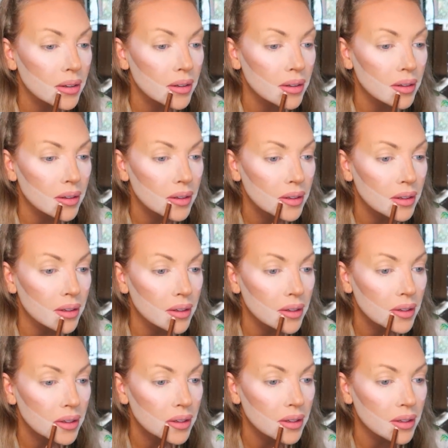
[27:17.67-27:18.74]

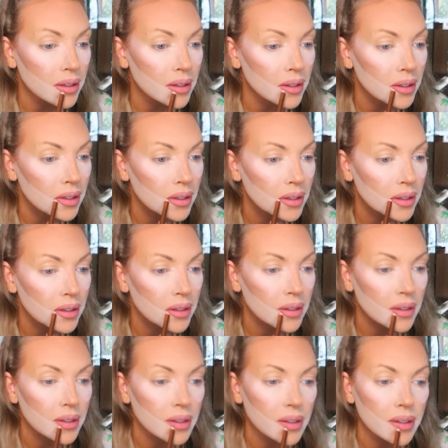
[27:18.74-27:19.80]

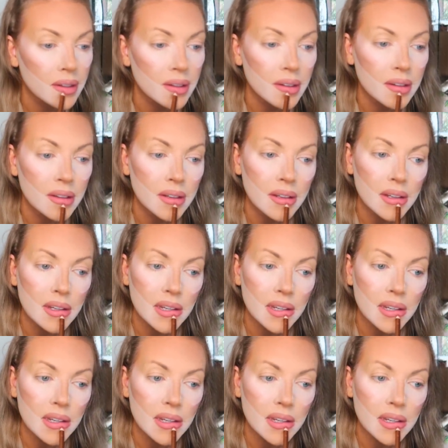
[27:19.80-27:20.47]
(no one is talking)